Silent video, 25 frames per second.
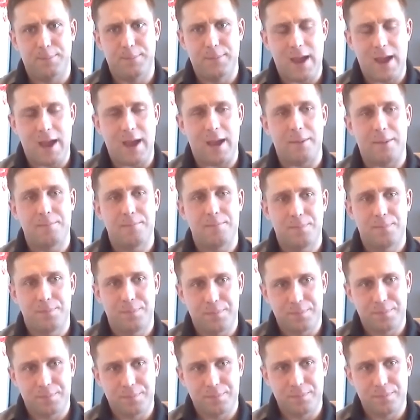
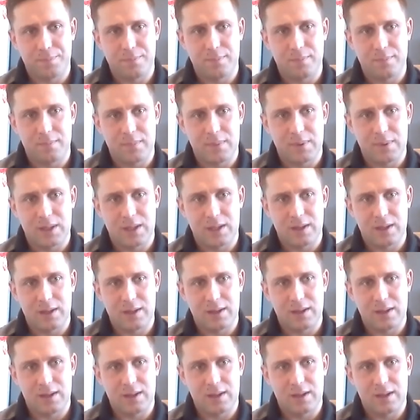
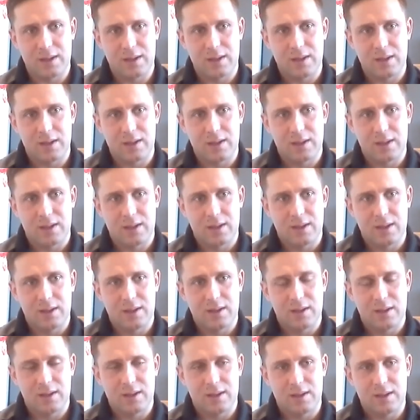
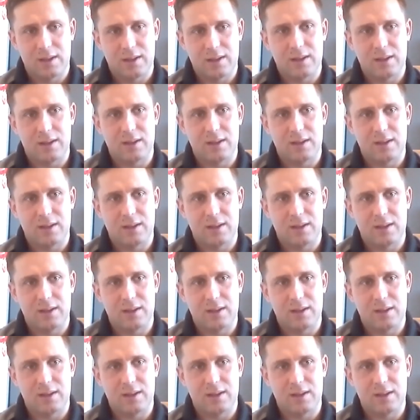(not speaking)